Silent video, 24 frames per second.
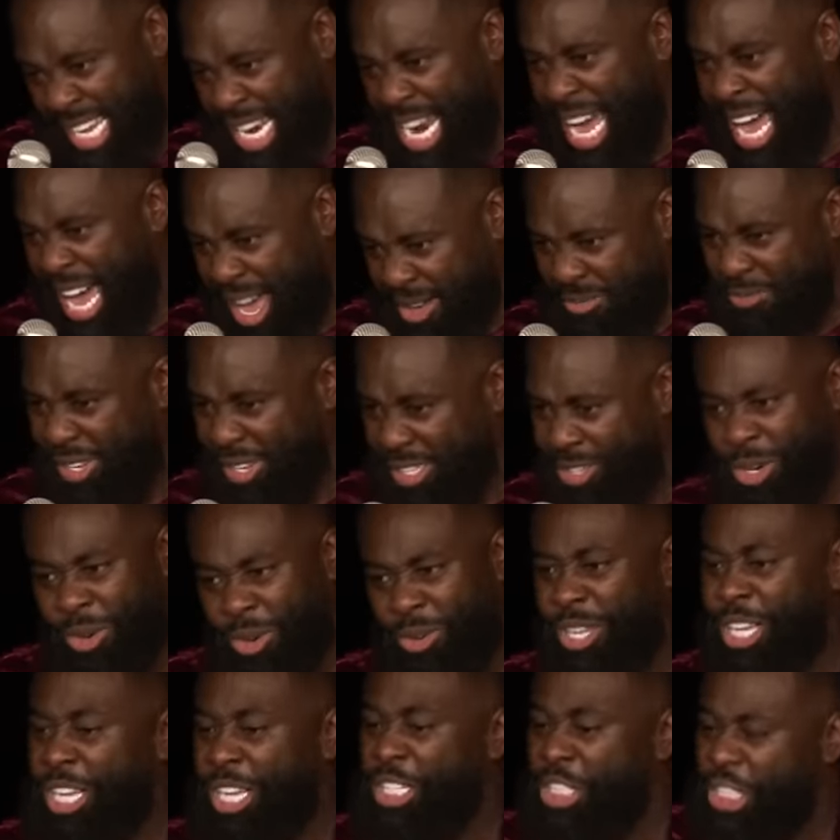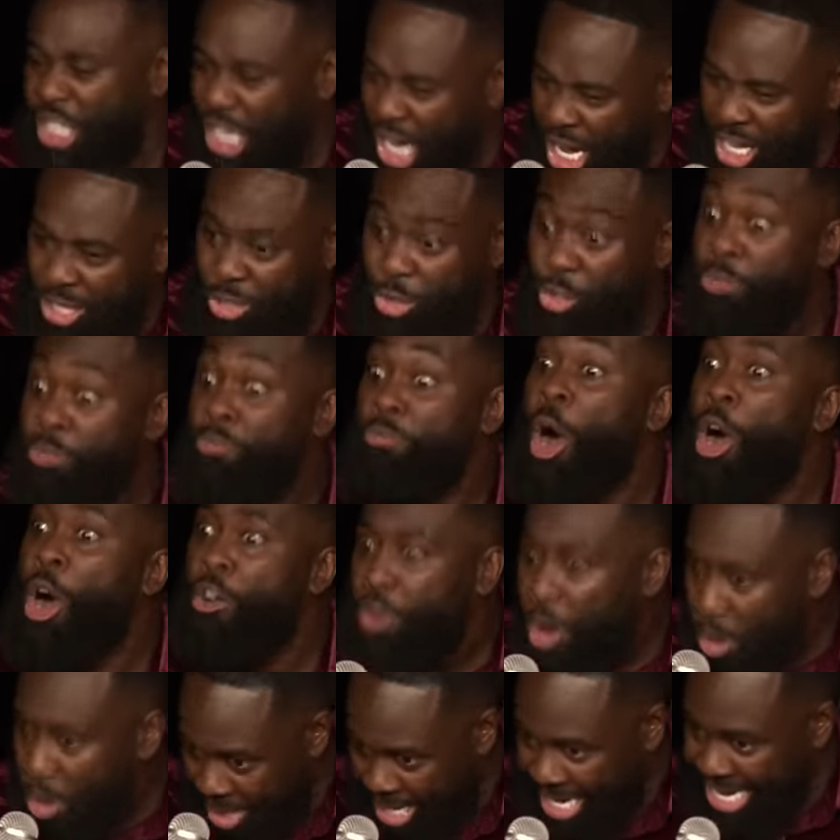can I have it? Don't, she asked to
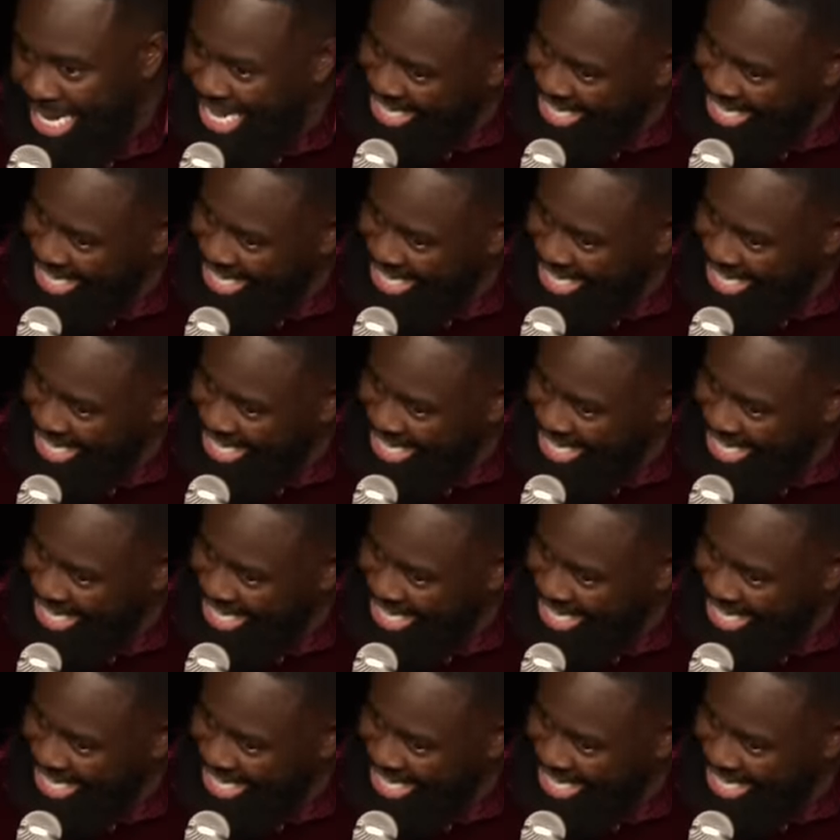borrow it